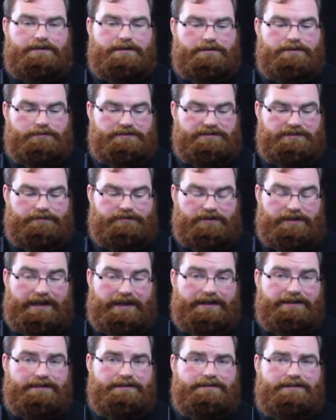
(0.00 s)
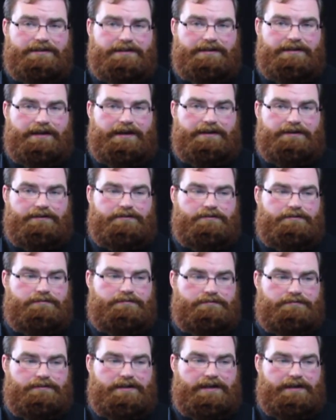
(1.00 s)
He was level-headed. He had a
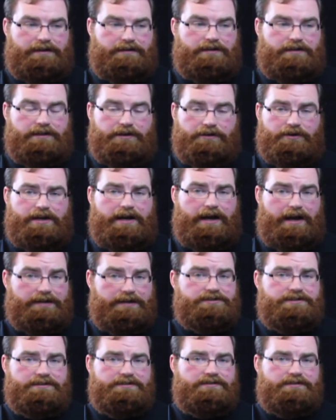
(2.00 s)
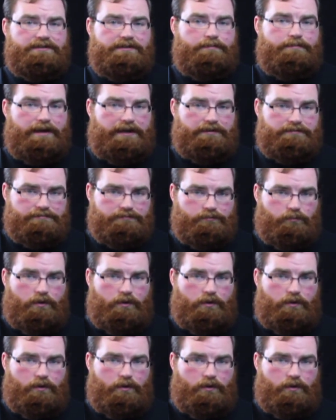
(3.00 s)
clear conscience about